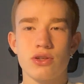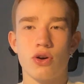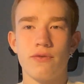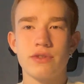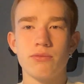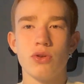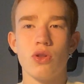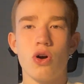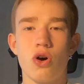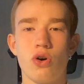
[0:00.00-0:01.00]

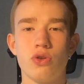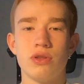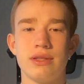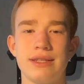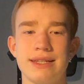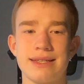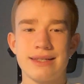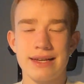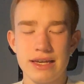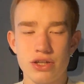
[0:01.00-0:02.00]
comfortable on the
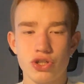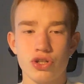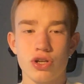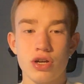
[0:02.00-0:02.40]
stage.